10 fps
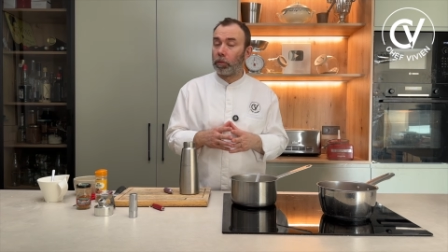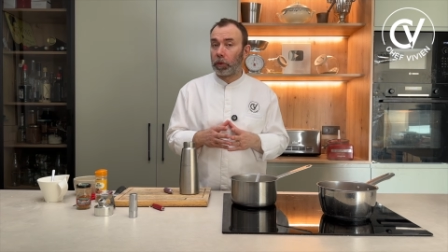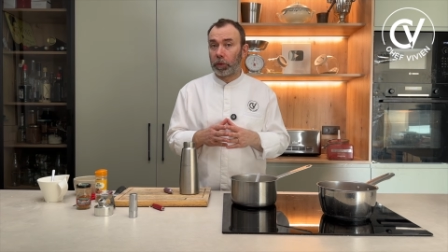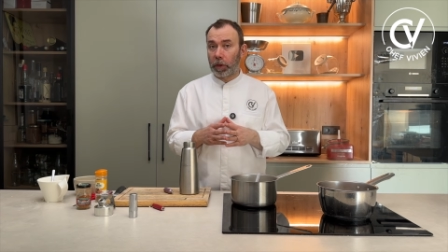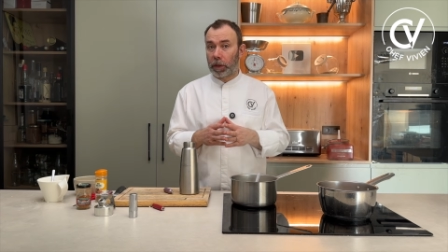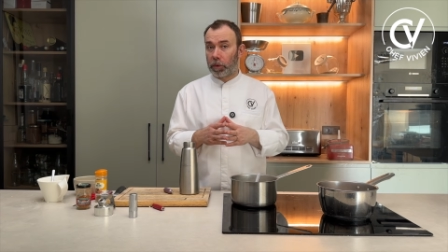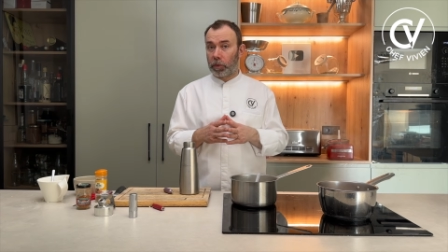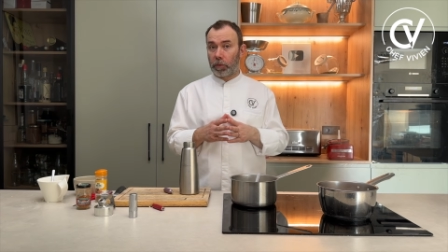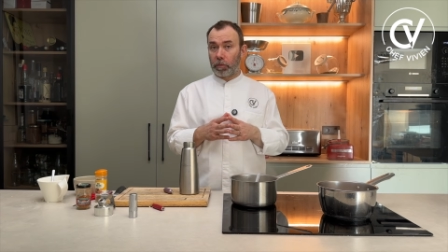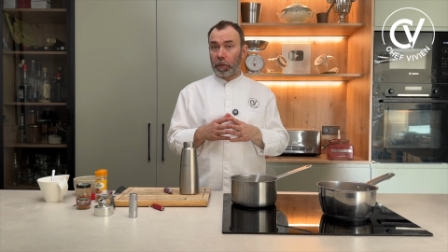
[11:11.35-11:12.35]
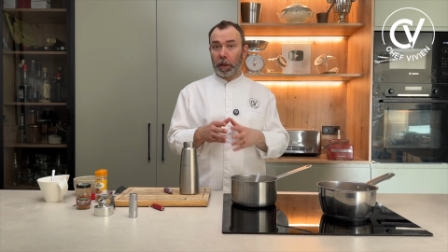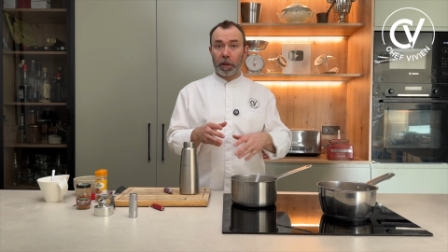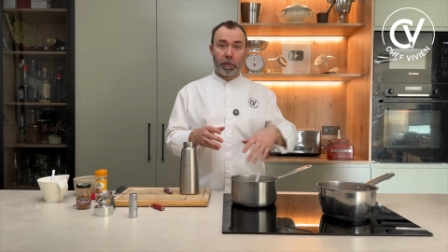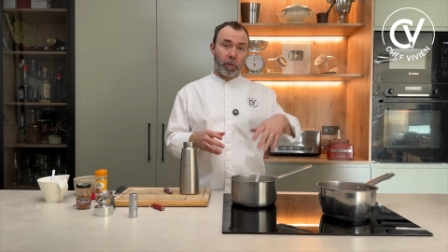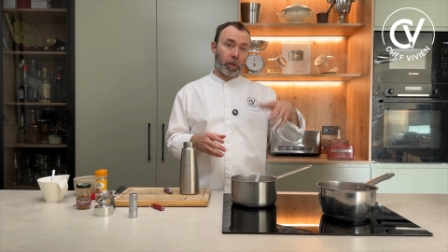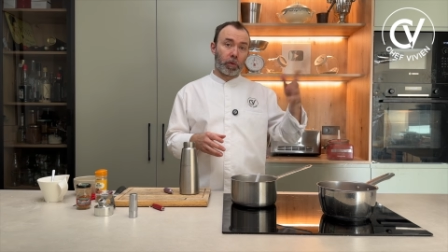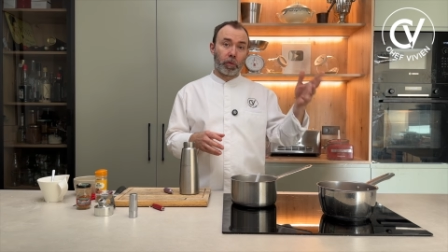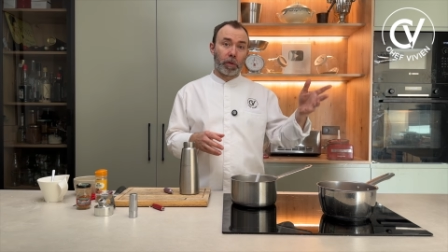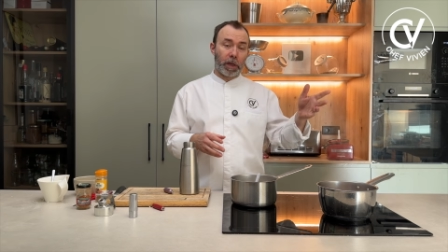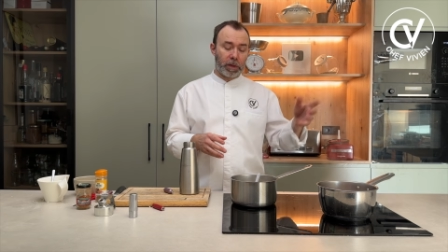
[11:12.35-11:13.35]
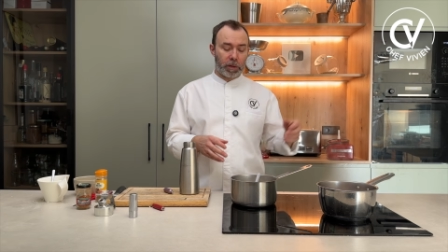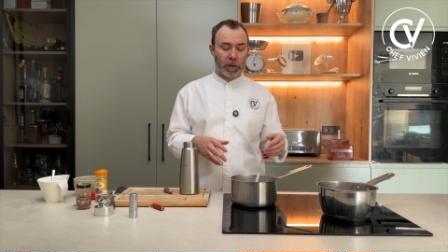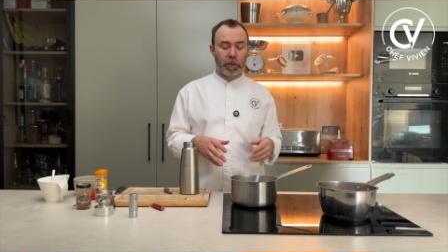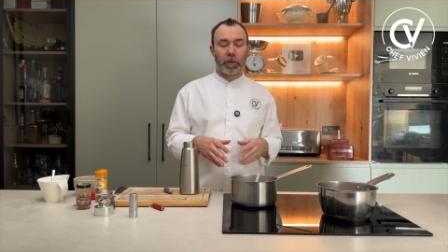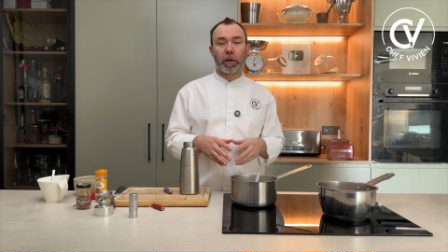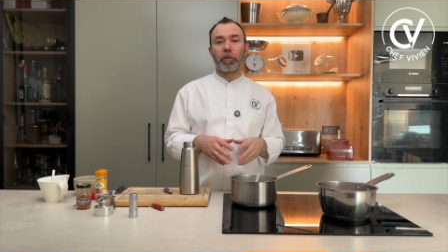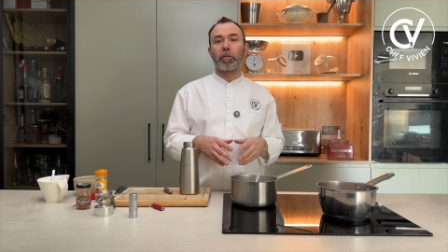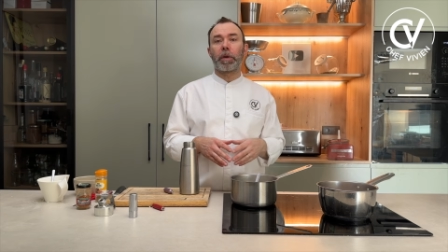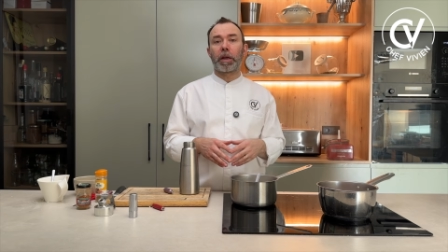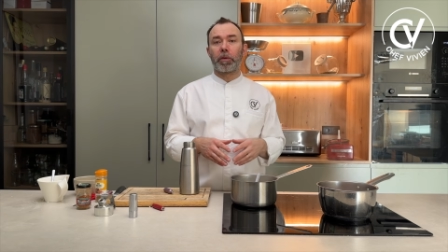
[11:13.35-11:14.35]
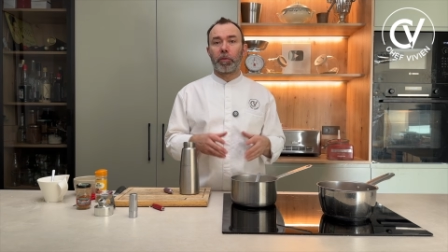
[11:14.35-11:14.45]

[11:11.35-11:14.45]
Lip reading: You can make it for 2 days in a vacuum bag.